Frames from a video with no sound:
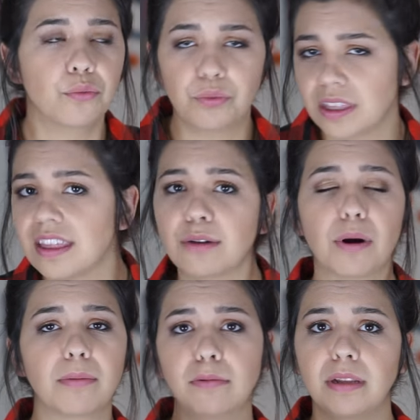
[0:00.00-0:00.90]
Within
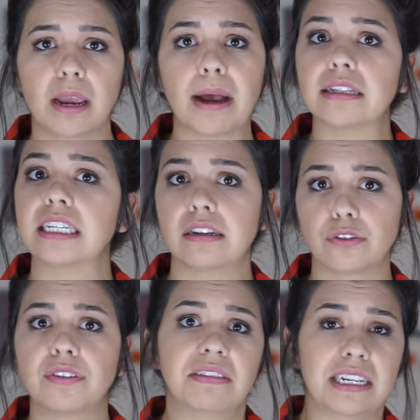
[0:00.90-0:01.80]
probably about 10 or
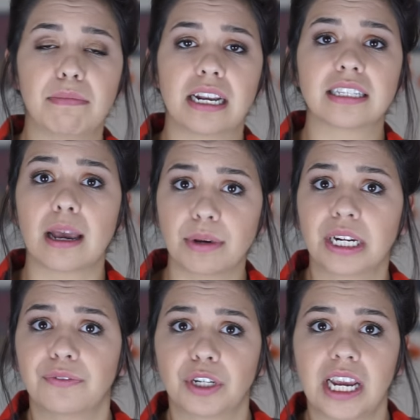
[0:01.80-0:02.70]
15 minutes, I'm going
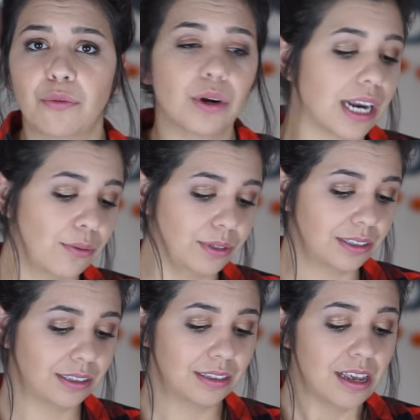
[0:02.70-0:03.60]
to forget what I
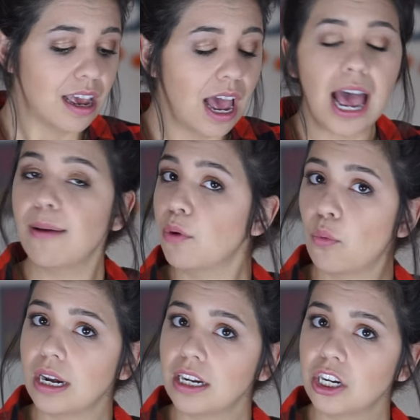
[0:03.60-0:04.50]
was um,
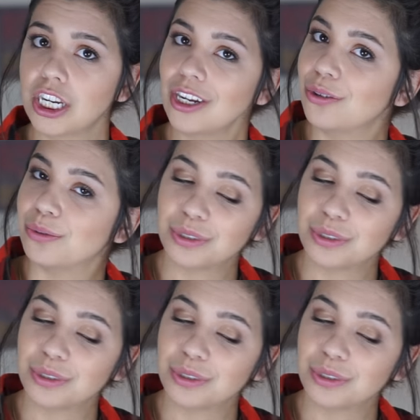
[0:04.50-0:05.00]
wanting to do.